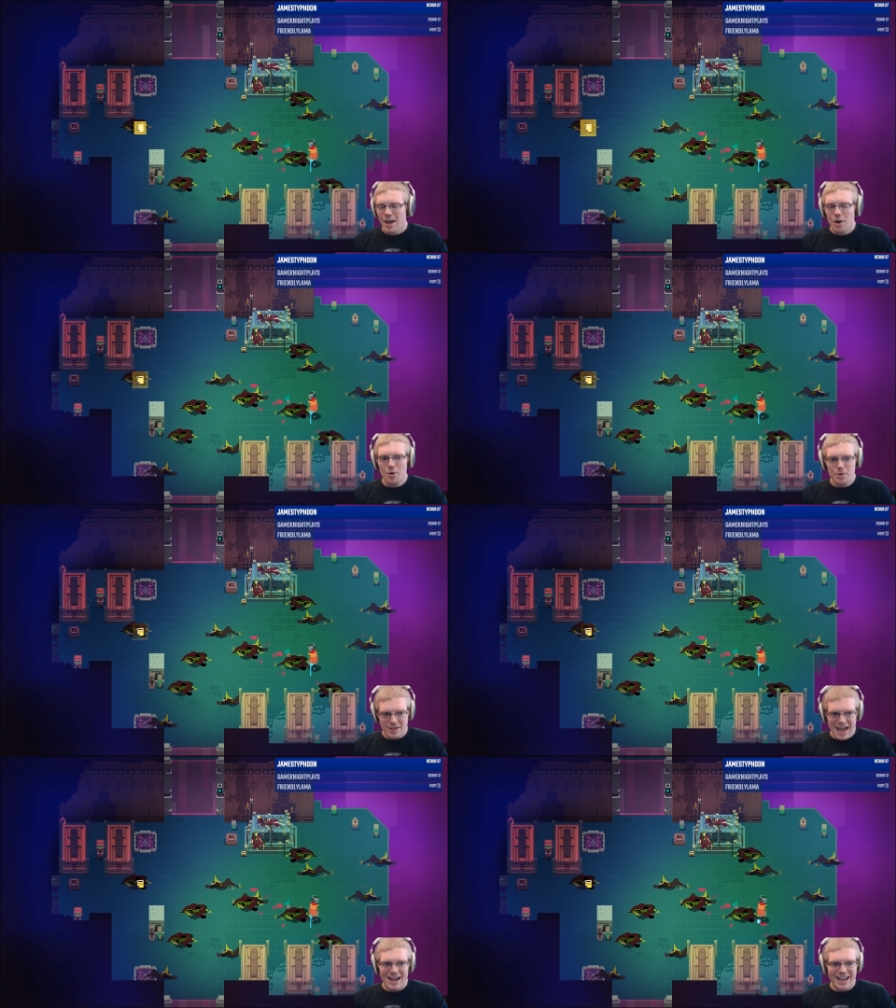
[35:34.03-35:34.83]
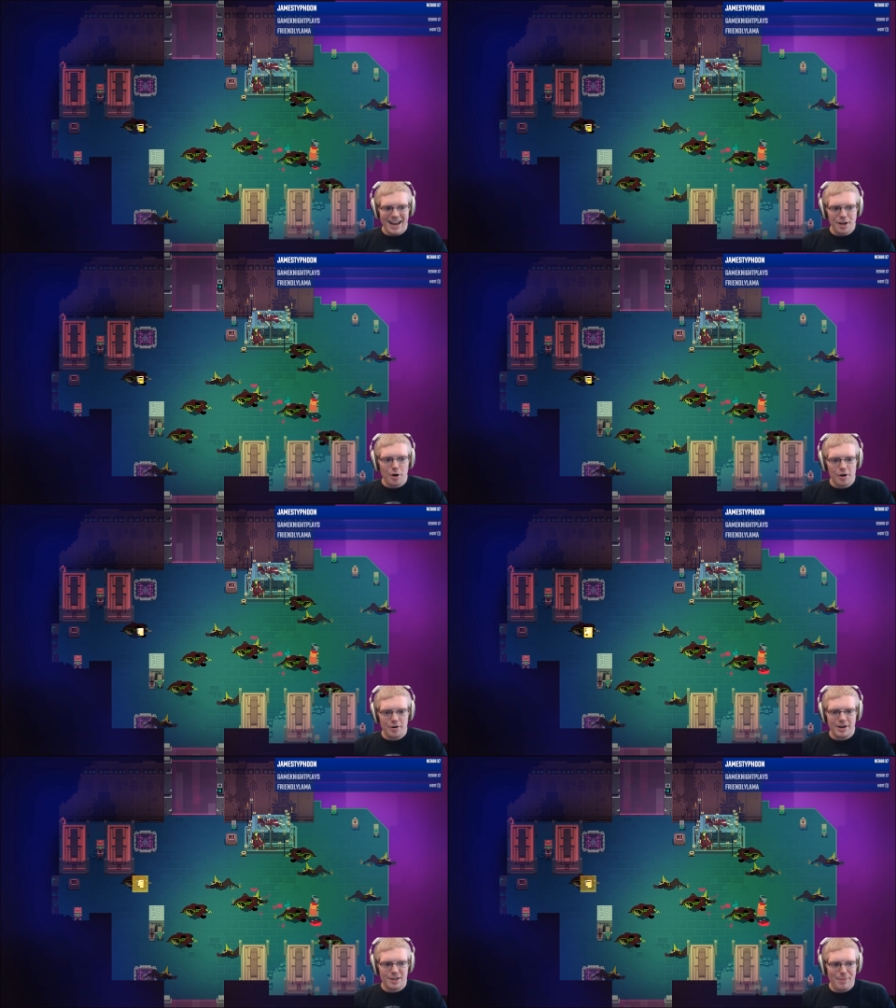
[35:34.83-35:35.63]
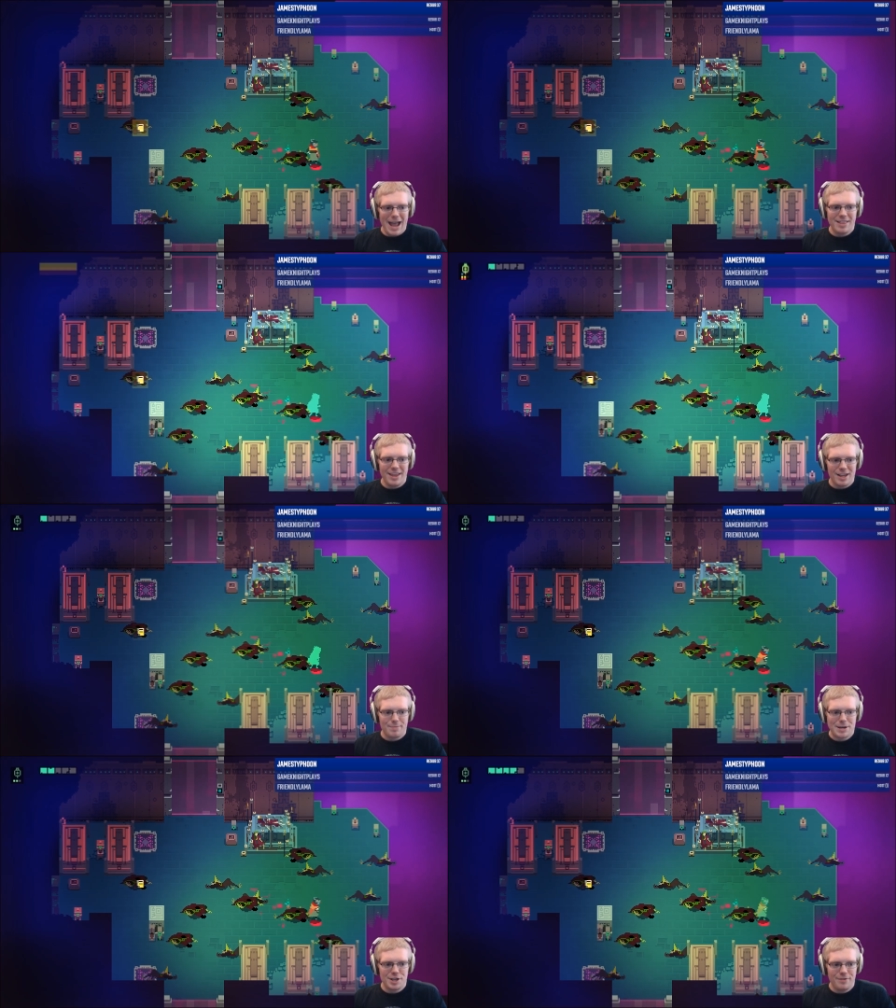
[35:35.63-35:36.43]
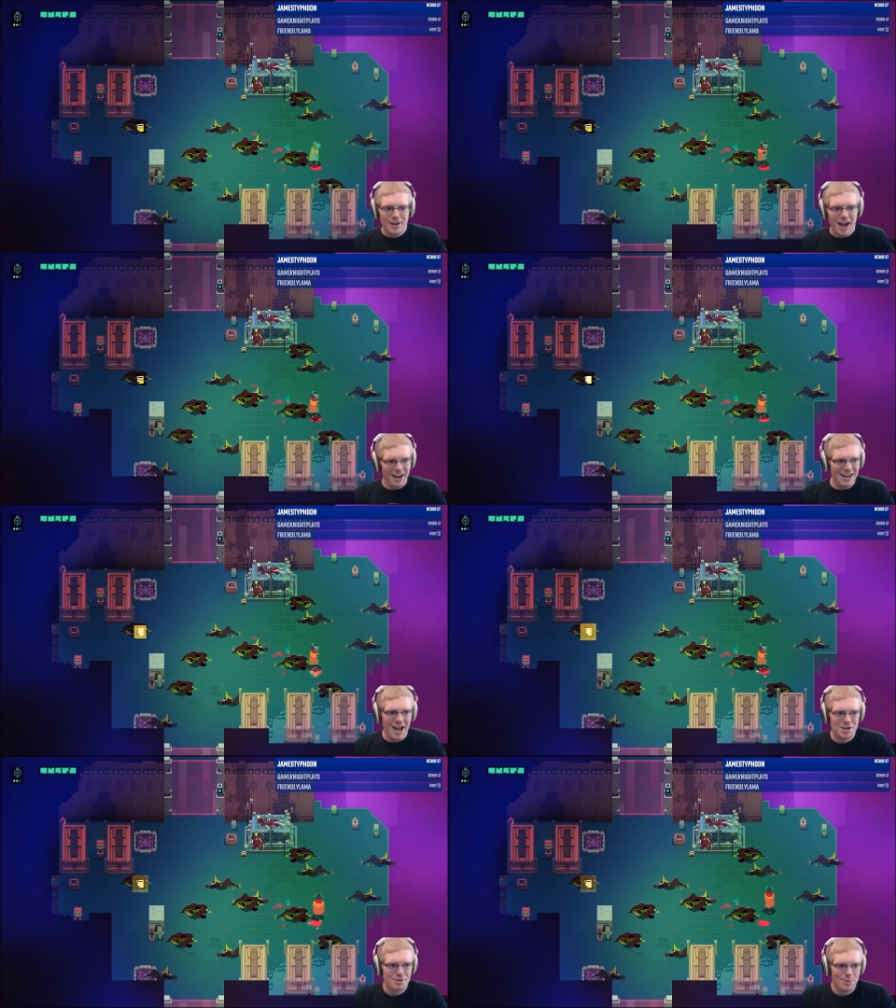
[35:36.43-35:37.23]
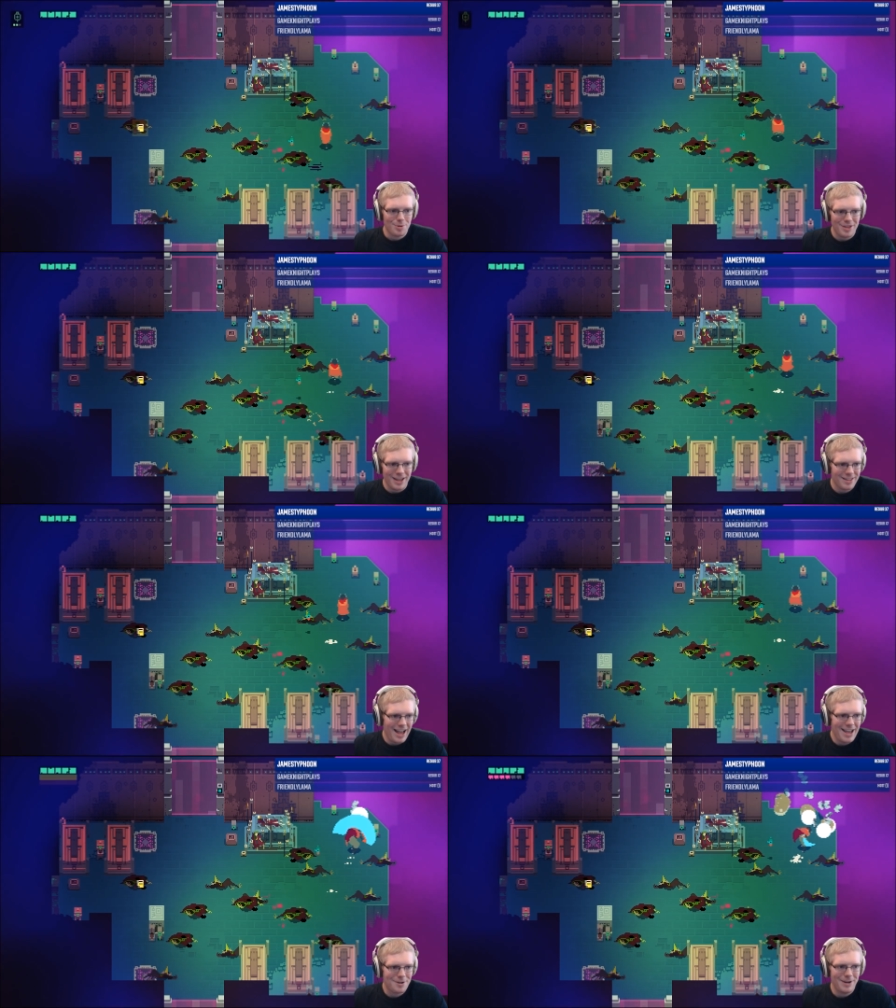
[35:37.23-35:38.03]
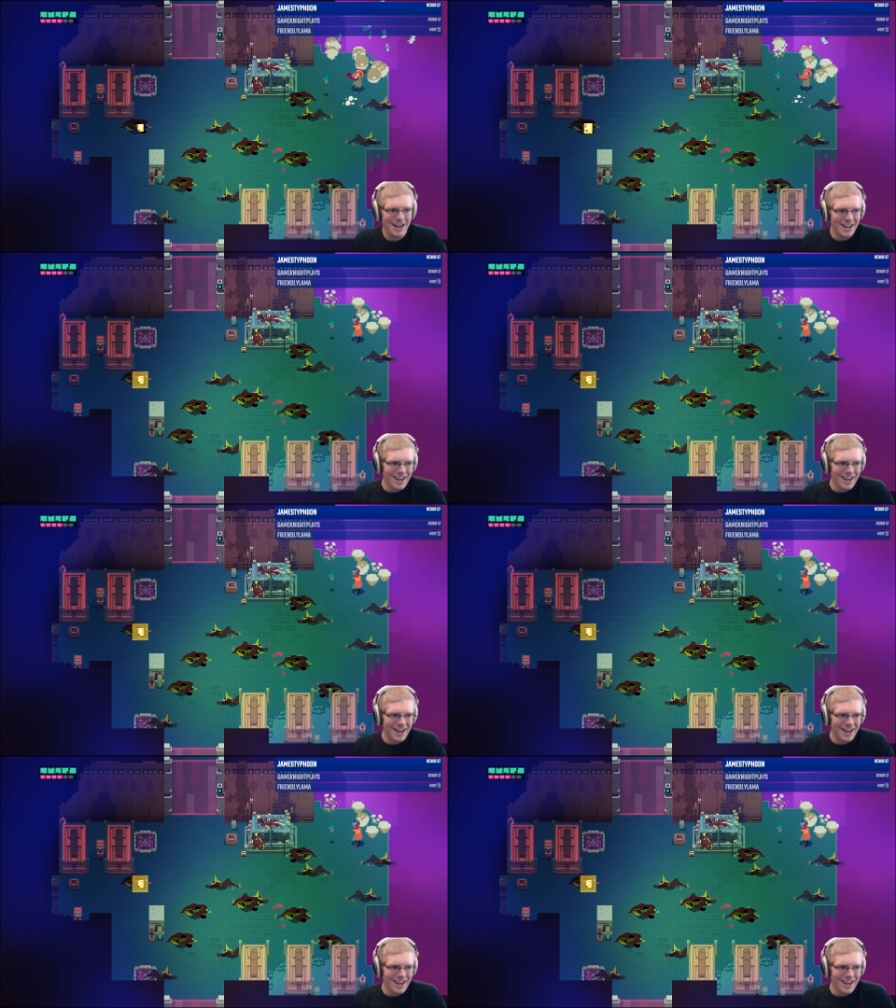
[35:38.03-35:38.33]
Ooh, yeah, getting cornered is a bad thing, especially if you can't dash through things. I agree.